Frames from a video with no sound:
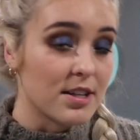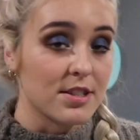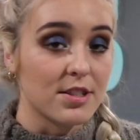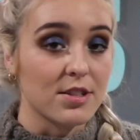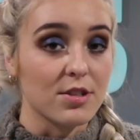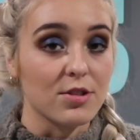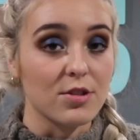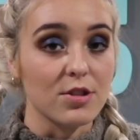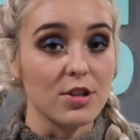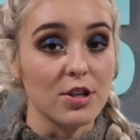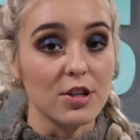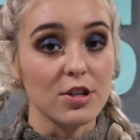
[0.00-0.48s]
does
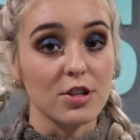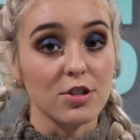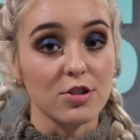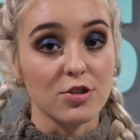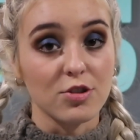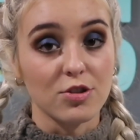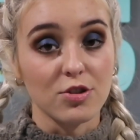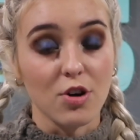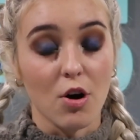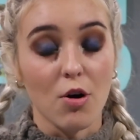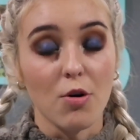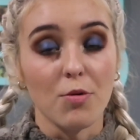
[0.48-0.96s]
look
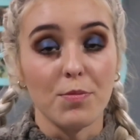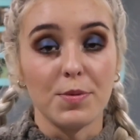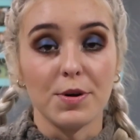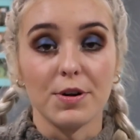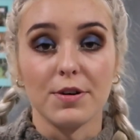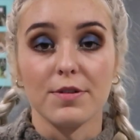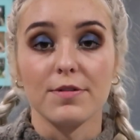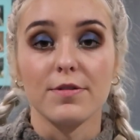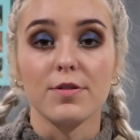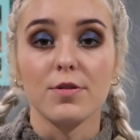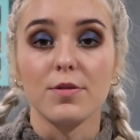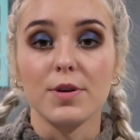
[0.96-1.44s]
so
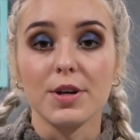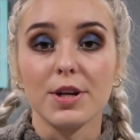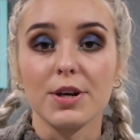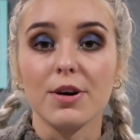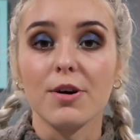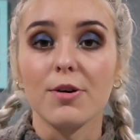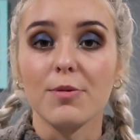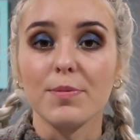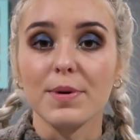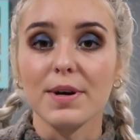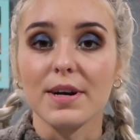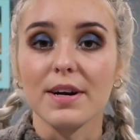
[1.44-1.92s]
beautiful when
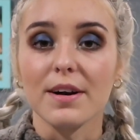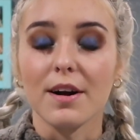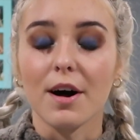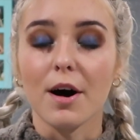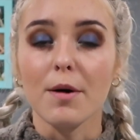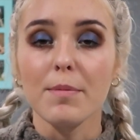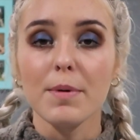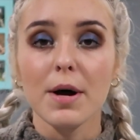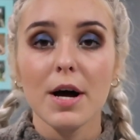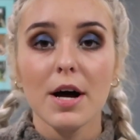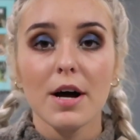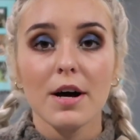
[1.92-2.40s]
you open it
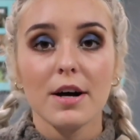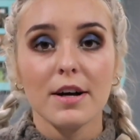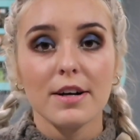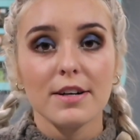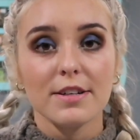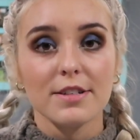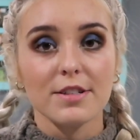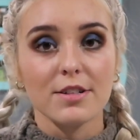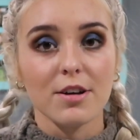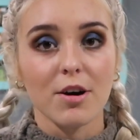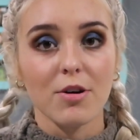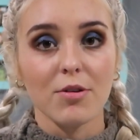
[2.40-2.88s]
up.
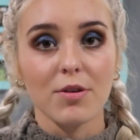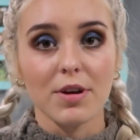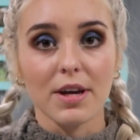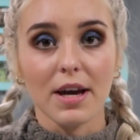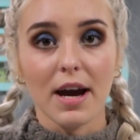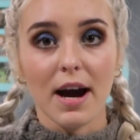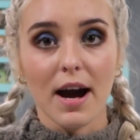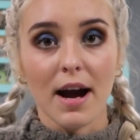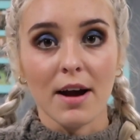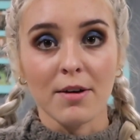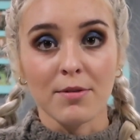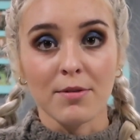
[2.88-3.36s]
So yeah,